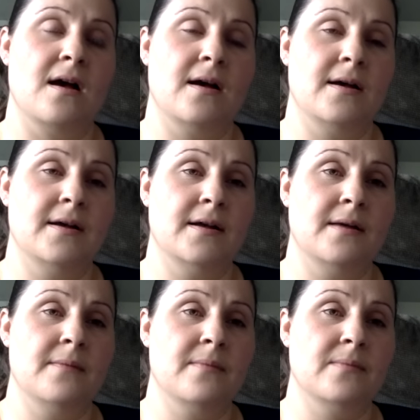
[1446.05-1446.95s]

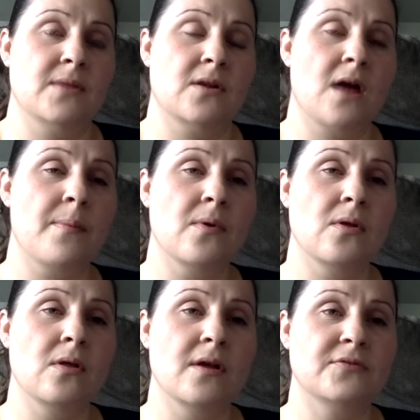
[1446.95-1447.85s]
There are a
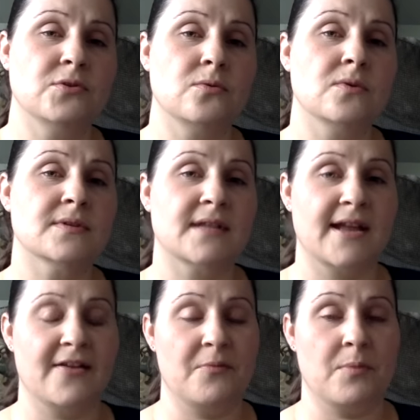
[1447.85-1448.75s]
couple of tools that
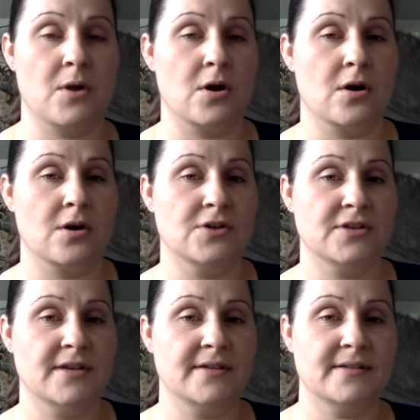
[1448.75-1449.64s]
I have
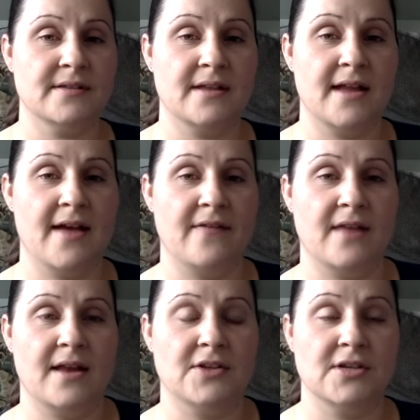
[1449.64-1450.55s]
purchased that I haven't
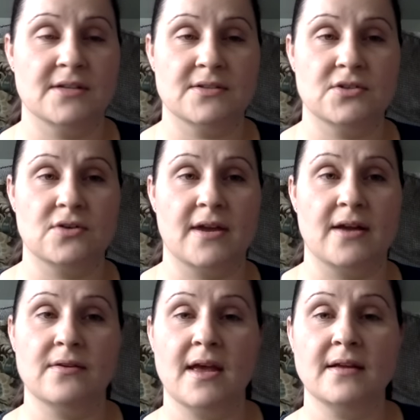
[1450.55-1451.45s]
had a chance to try
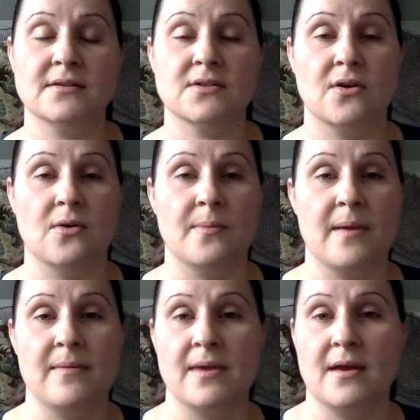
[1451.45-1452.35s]
out yet, so
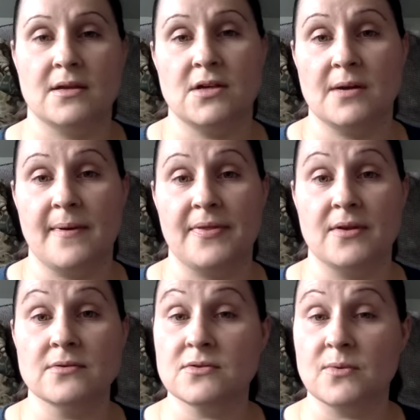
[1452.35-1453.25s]
maybe I could talk about
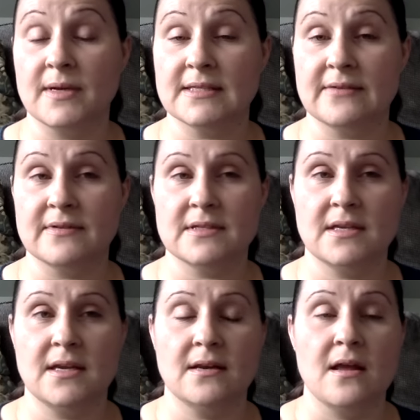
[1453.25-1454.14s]
those in
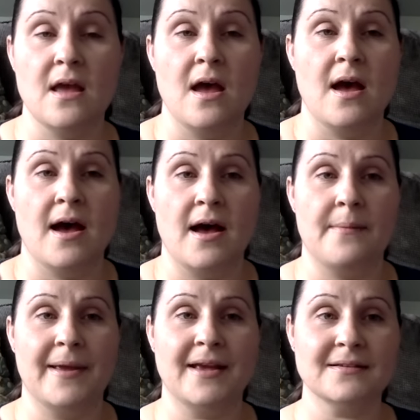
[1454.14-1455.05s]
2017.
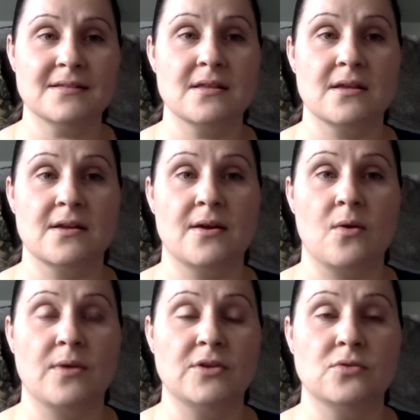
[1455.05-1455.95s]
I guess the
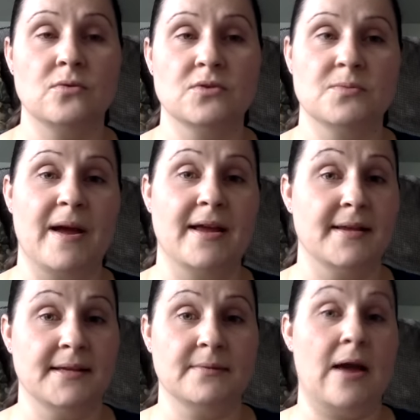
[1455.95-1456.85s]
only tool is
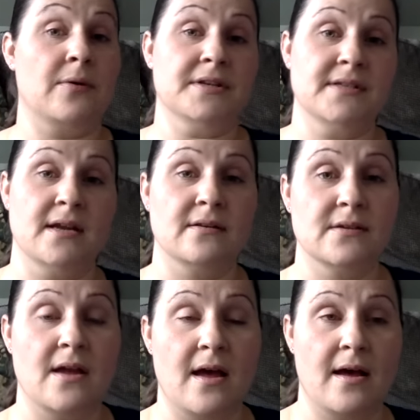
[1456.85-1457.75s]
my Lowry
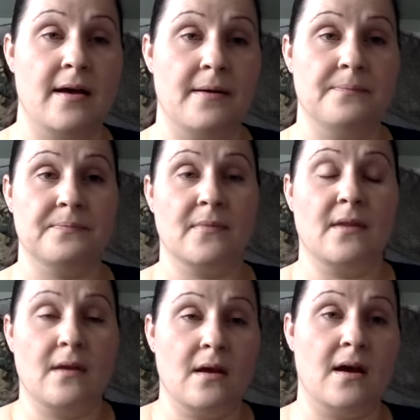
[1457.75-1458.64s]
stand.
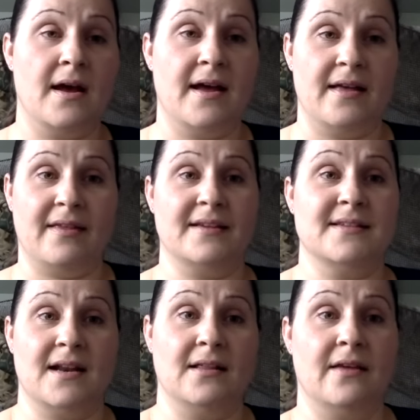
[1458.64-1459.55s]
Like I
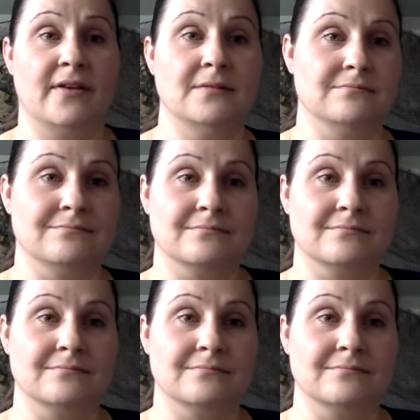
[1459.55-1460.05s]
said, I love it.